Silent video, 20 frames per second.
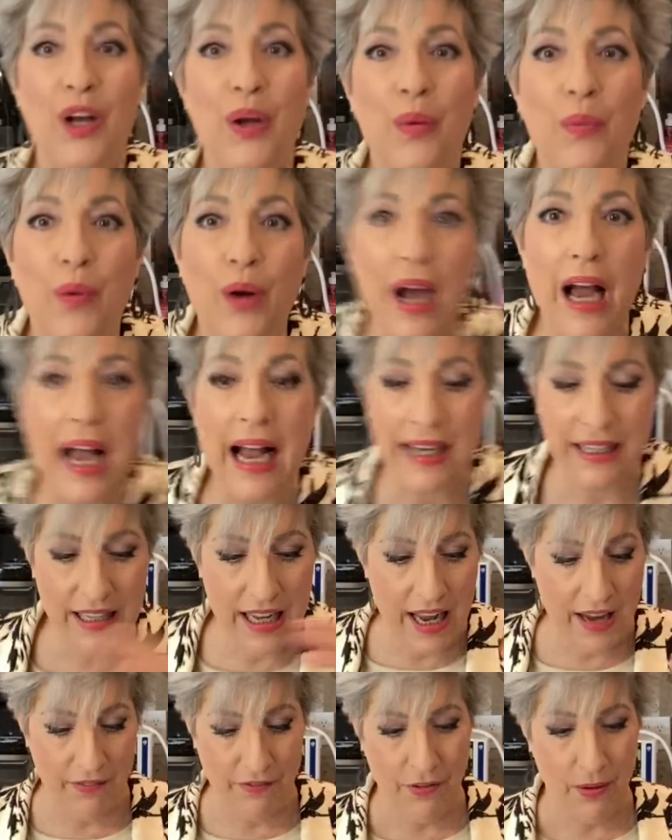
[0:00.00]
We're hiding
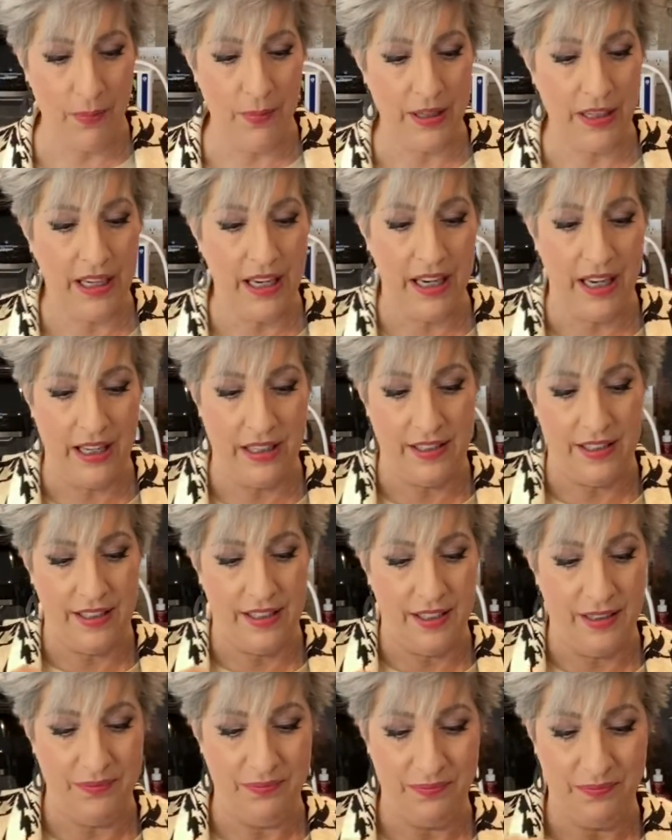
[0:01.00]
that from the kids.
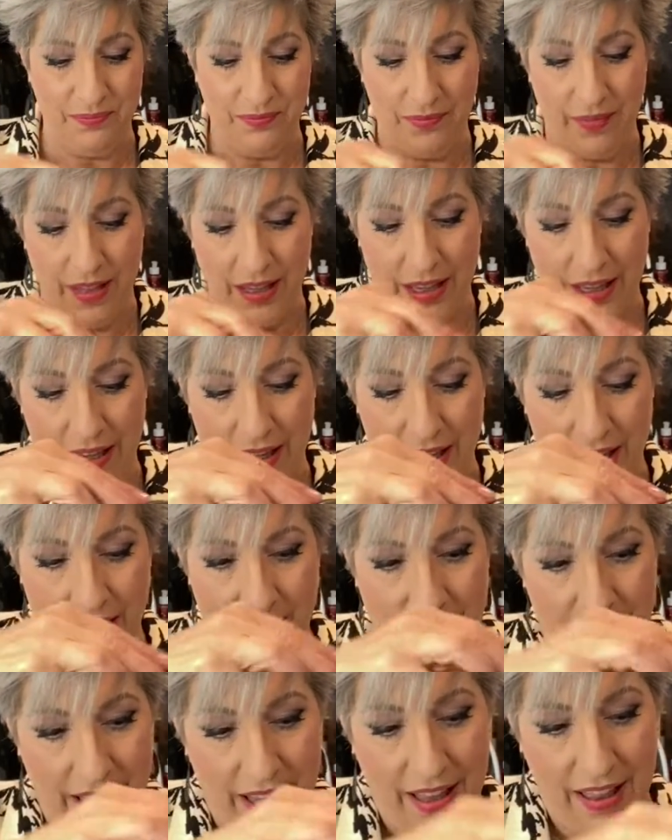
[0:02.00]

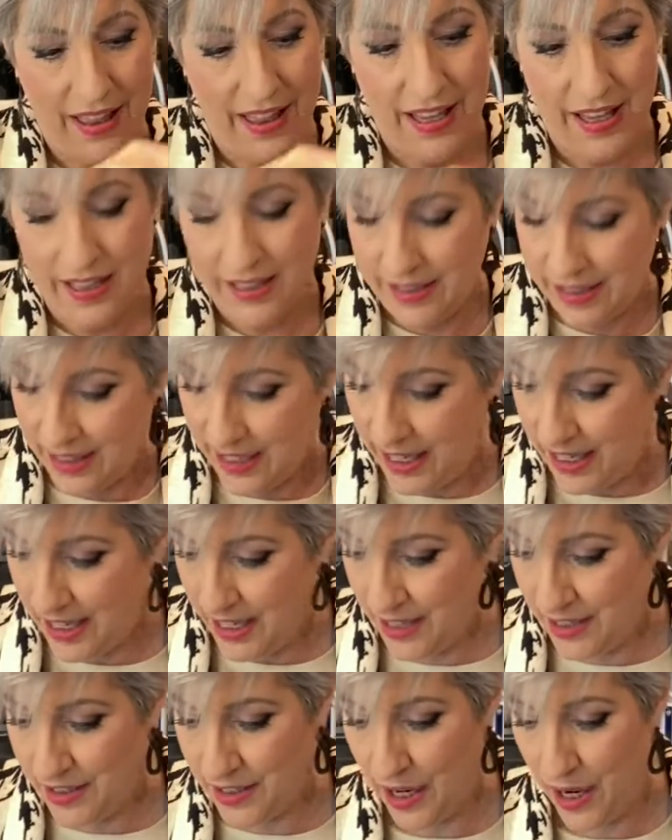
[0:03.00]
This
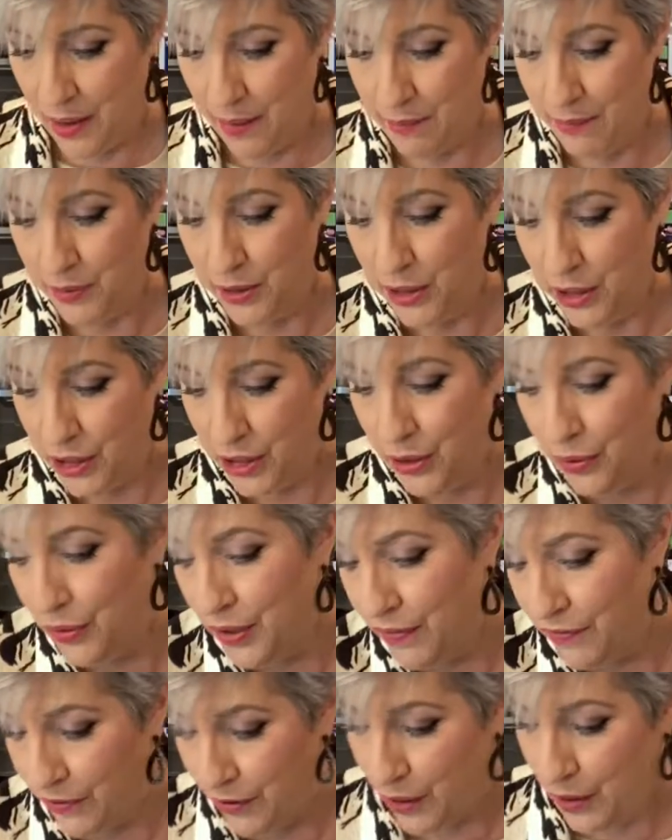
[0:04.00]
is a
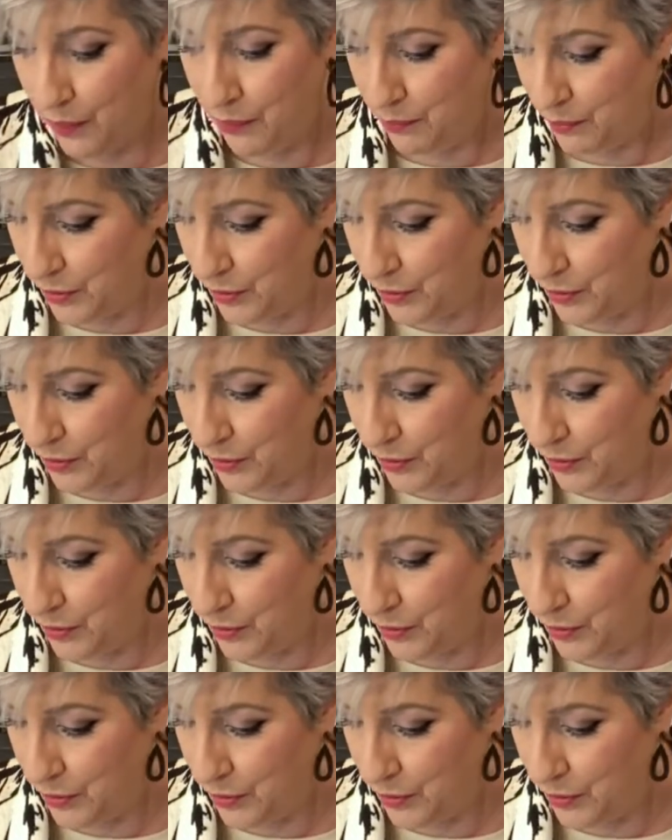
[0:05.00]
beautiful